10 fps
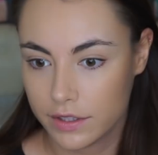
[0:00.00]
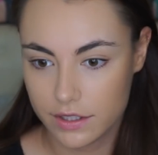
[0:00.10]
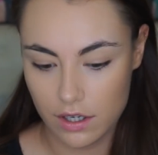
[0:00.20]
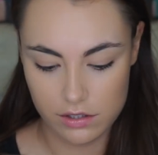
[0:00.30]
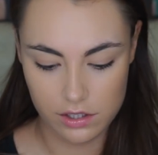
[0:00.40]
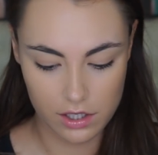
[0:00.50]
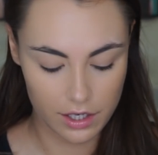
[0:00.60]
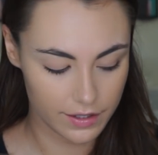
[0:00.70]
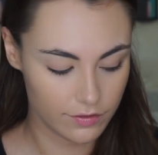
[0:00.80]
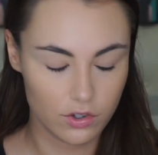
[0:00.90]
These girls look
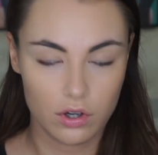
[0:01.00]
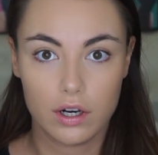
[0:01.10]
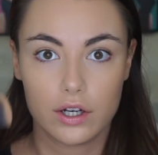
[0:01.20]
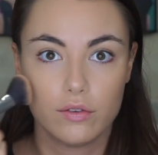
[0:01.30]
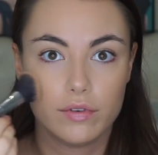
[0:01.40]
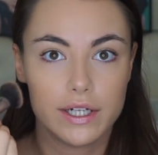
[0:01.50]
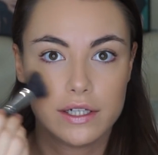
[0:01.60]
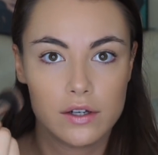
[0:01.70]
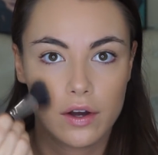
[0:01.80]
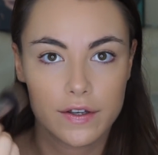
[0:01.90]
like they've got like a really
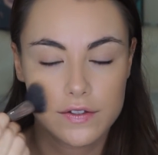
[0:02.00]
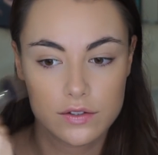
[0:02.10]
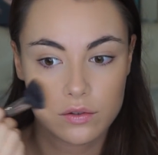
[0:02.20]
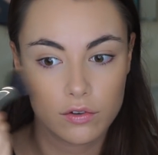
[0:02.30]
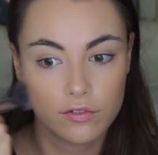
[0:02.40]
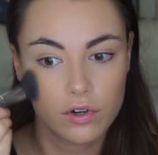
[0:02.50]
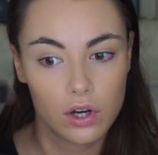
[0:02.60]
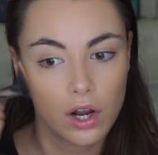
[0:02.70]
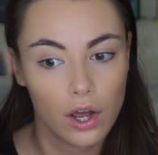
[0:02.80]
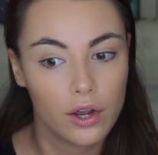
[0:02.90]
nice sort of
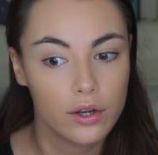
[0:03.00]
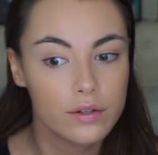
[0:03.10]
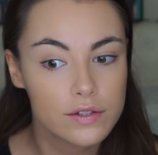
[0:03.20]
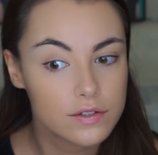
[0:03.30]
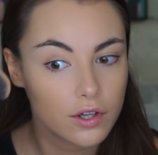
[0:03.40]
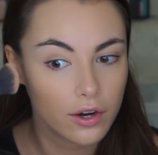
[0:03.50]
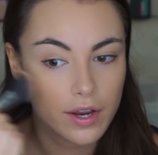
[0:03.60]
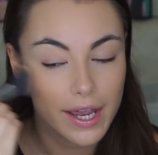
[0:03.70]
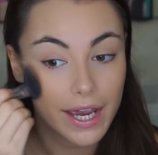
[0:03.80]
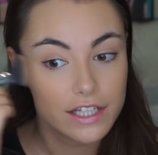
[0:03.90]
glow. So
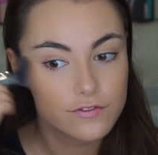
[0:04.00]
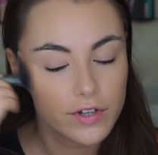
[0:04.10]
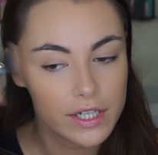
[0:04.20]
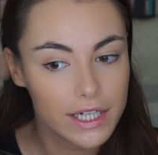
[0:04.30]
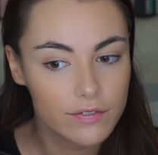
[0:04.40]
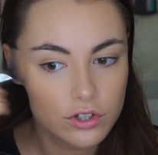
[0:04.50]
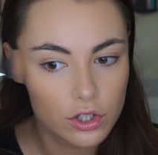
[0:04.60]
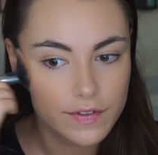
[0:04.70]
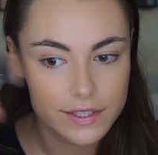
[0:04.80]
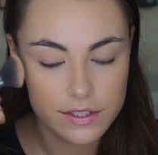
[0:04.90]
it's funny, even
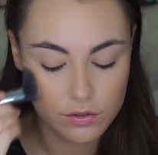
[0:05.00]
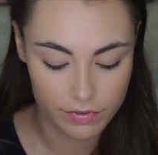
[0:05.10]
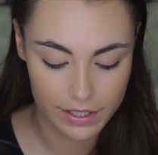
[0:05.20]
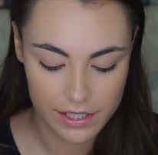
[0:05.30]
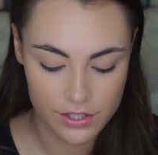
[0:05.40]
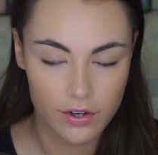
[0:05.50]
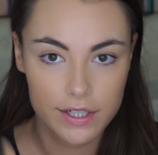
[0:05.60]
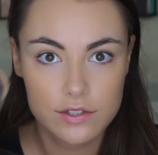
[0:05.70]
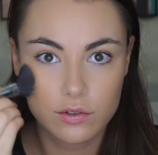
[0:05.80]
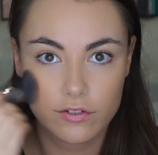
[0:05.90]
though this is a really
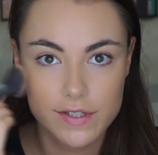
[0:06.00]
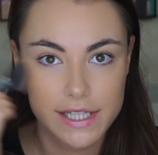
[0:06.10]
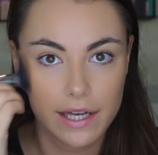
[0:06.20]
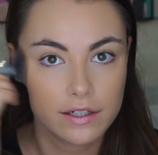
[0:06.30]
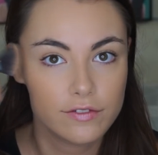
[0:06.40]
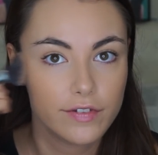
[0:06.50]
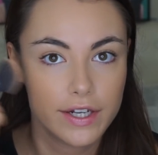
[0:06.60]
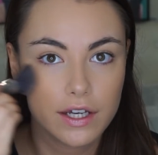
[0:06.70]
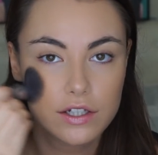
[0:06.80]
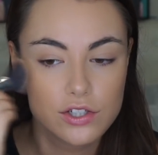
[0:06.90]
nice sort of satin
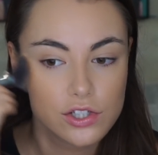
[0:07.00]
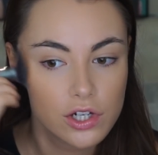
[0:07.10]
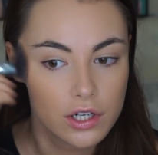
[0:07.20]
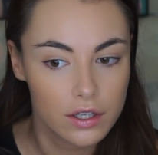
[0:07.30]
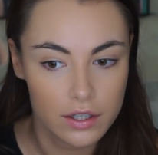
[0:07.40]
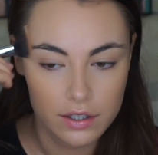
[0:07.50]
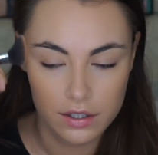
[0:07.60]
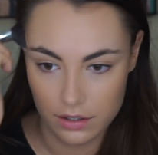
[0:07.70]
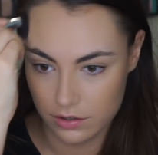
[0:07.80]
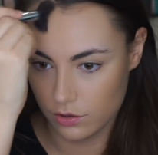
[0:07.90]
finish,
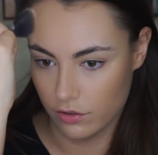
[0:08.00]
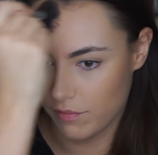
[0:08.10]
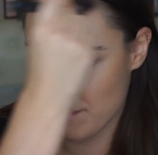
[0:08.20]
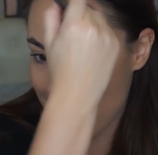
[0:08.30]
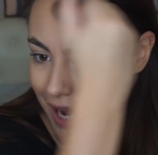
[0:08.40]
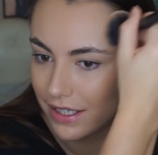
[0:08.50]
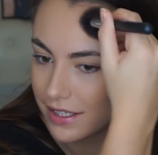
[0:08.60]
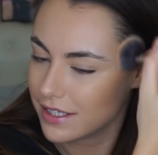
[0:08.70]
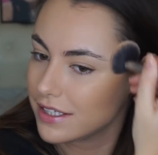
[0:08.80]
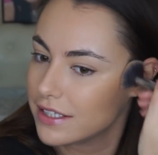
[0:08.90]
sort of
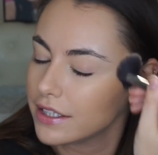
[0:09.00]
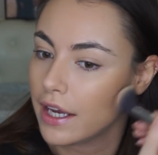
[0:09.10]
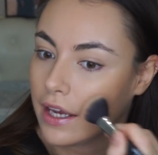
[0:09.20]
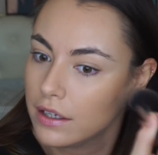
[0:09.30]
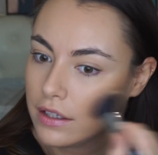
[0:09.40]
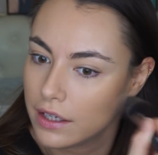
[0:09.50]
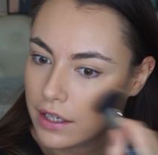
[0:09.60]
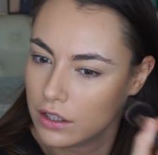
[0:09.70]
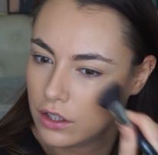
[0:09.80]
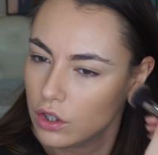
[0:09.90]
matte skin,
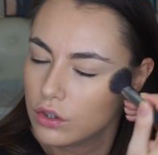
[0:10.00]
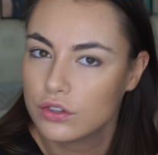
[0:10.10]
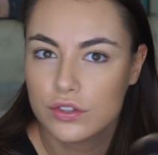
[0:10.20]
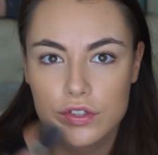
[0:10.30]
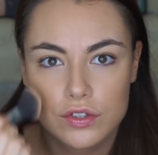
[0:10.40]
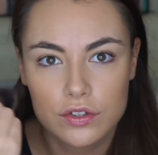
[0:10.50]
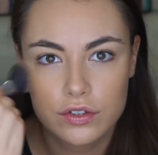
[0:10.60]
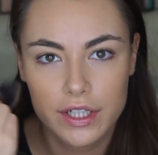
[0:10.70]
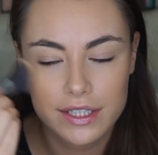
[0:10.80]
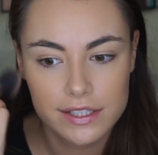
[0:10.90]

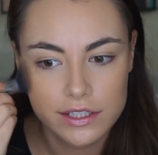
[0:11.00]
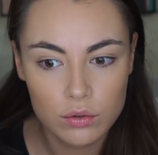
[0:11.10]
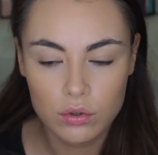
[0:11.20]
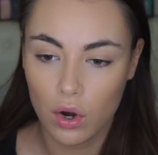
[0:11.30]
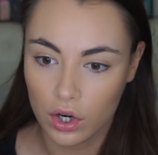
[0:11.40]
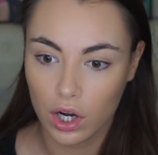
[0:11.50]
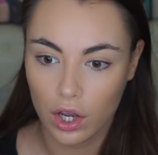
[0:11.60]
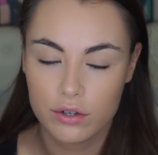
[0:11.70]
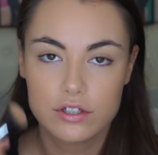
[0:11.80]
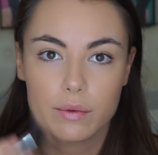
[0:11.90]
it's still got a
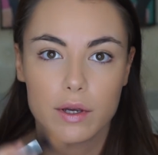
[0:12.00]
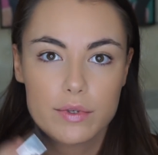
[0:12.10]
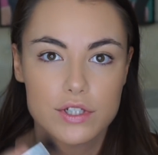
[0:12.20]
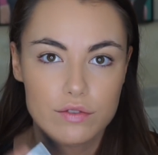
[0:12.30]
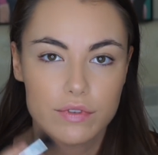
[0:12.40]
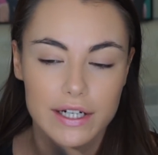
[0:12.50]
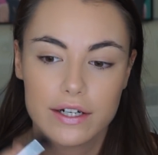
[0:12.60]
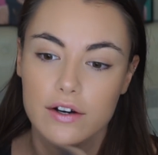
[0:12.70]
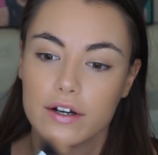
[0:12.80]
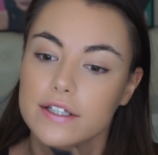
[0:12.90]
glow to it, which is really
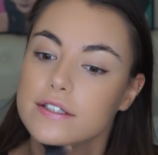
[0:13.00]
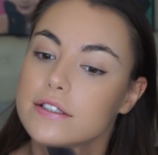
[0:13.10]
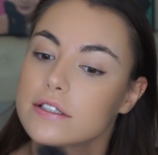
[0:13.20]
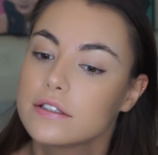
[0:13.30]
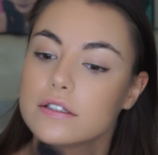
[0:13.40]
nice.